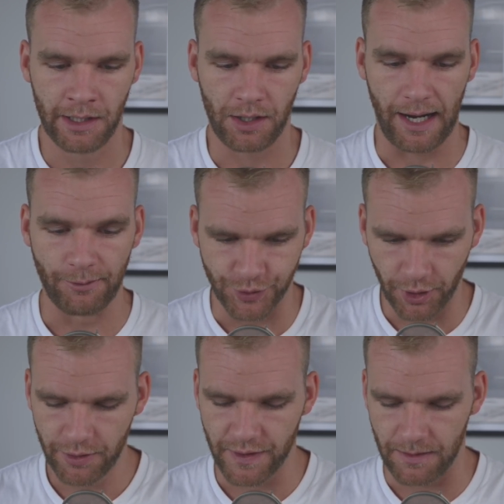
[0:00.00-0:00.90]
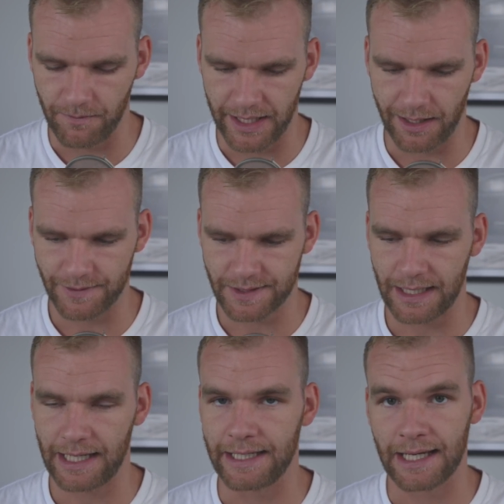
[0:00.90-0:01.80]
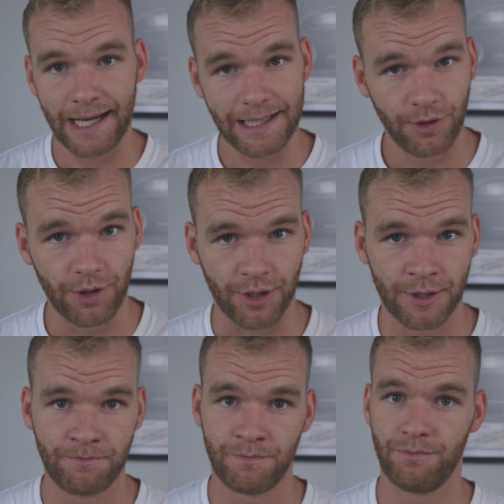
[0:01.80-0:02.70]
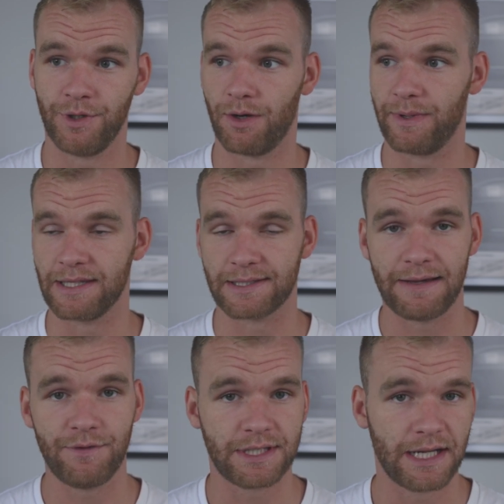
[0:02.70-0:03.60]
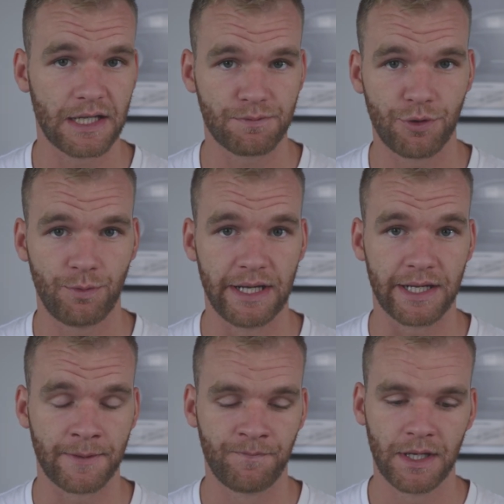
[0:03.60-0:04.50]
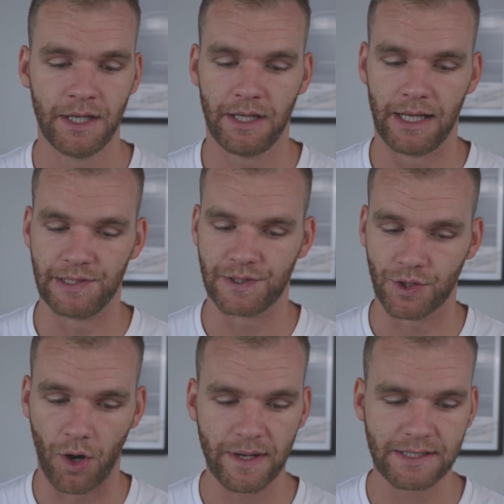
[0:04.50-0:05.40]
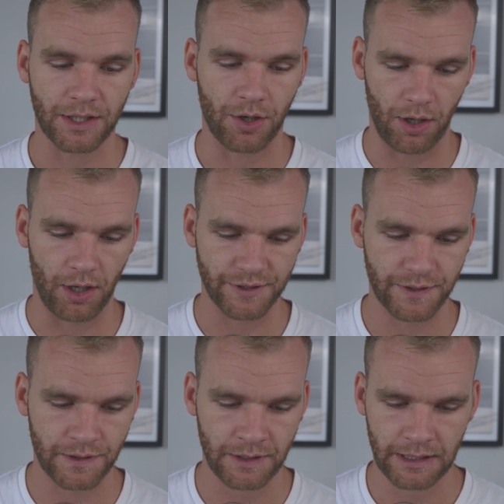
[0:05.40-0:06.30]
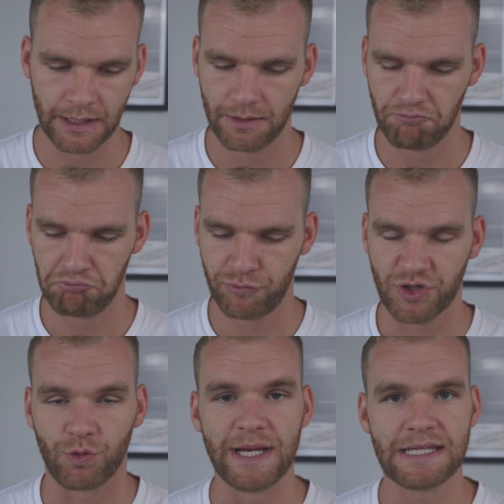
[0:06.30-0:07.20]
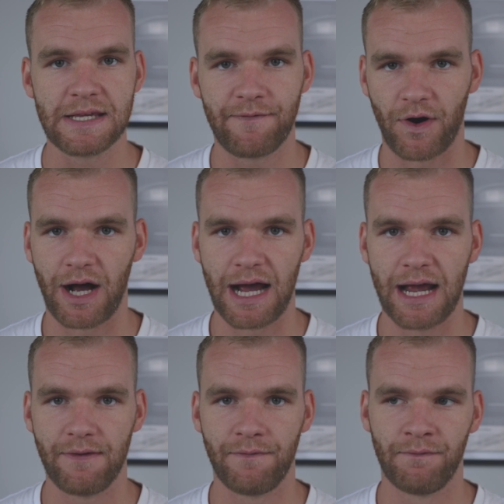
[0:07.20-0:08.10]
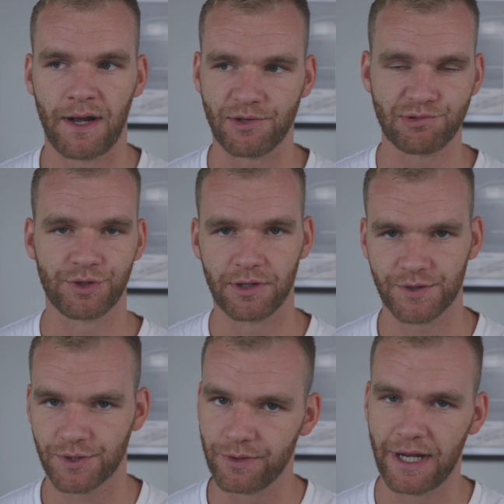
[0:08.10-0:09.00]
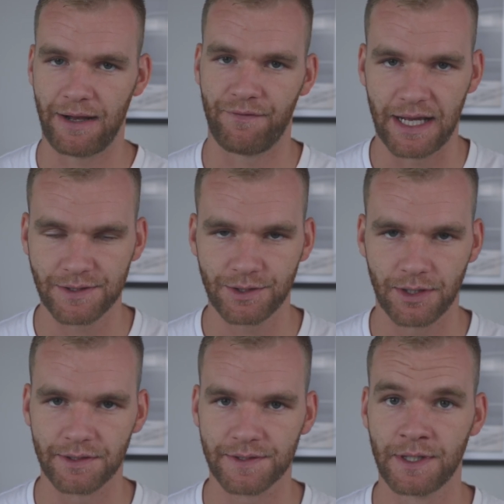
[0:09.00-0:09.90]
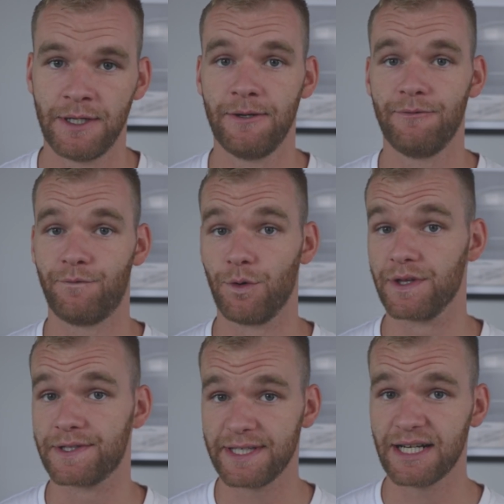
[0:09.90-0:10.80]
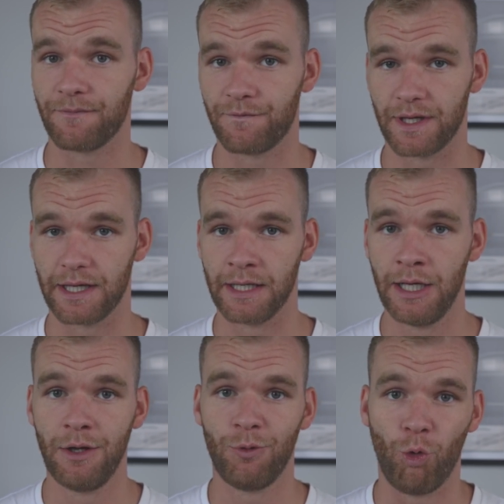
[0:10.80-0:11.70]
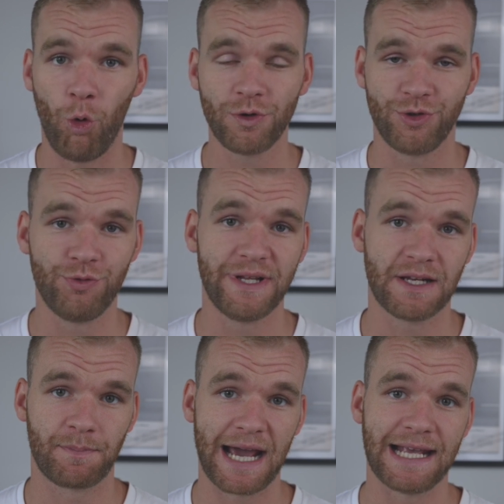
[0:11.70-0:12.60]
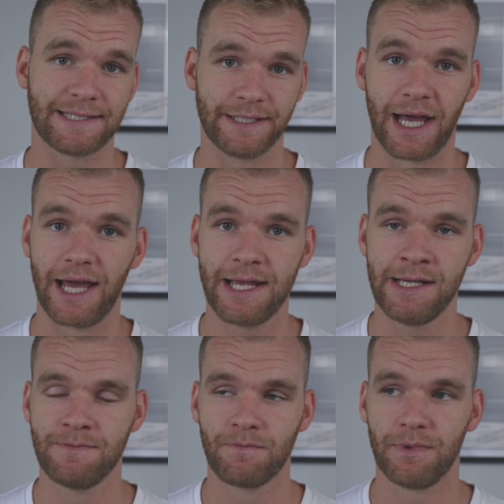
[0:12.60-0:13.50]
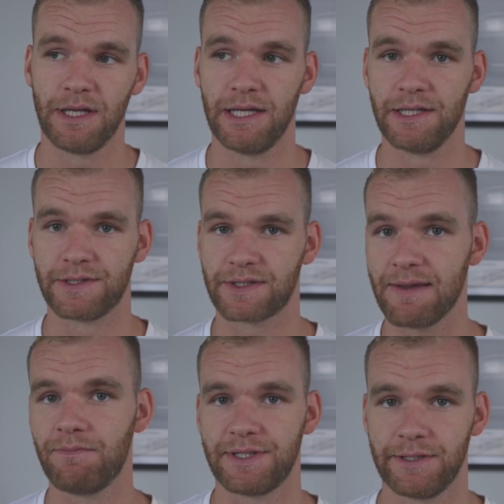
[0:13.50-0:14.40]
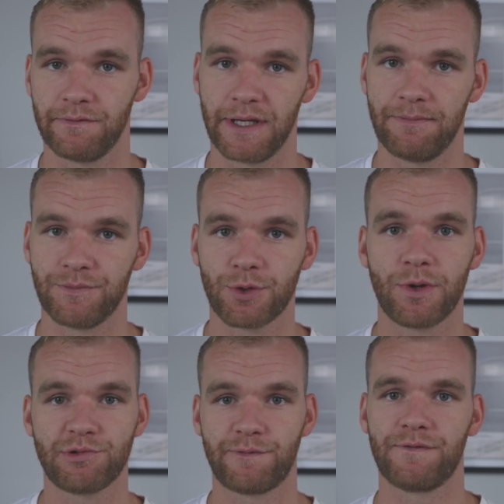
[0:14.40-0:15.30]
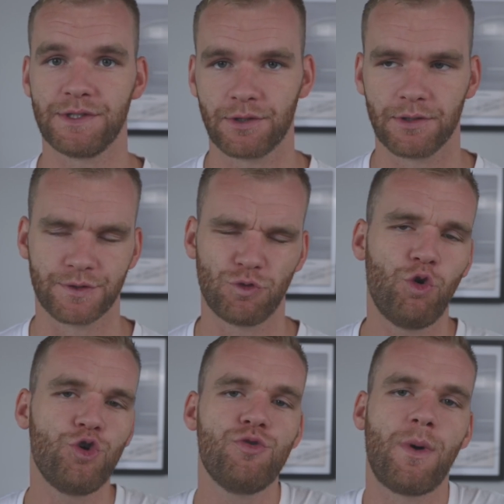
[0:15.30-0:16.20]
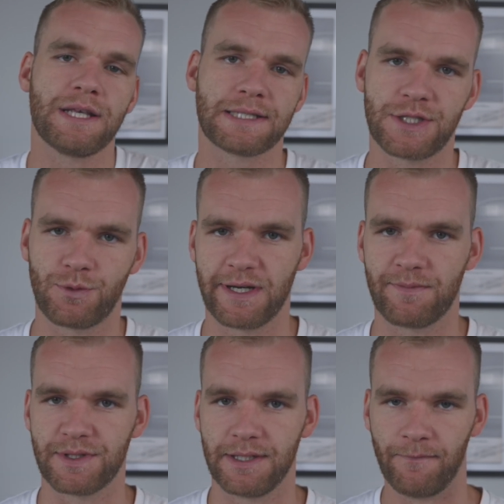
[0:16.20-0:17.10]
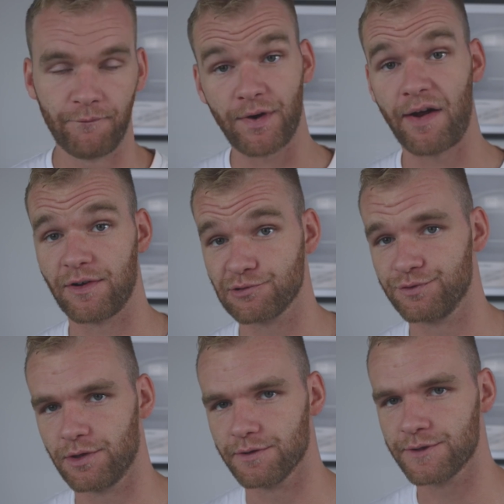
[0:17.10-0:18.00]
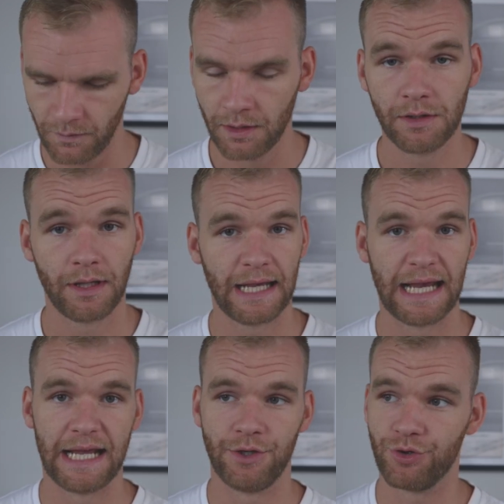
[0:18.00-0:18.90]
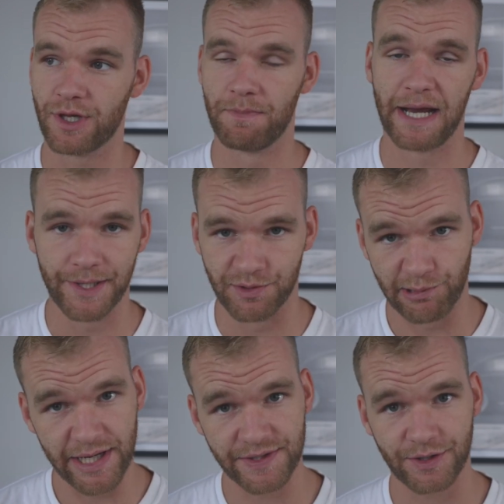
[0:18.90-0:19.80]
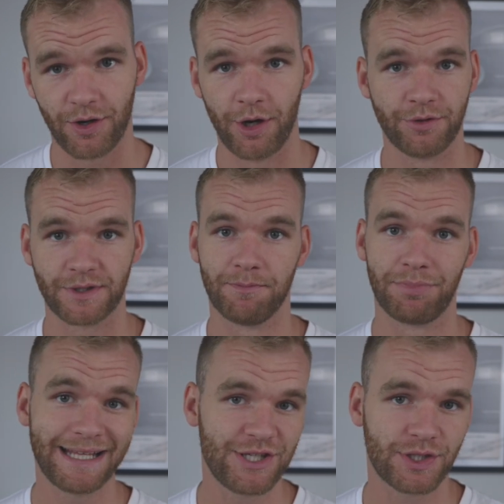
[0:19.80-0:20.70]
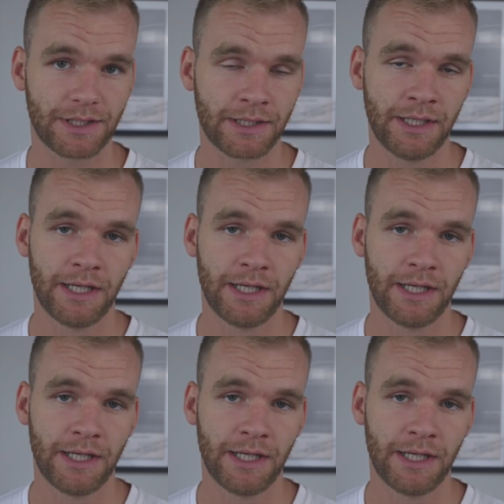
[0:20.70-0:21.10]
I would go to them and I would say, hey, look, we can save you 10 hours per week. It's going to cost $2,500, $2,500 for the setup fee. All you need to pay today is 10% of that, $250. Or you might say 20%, $500. And you can pay the rest on completion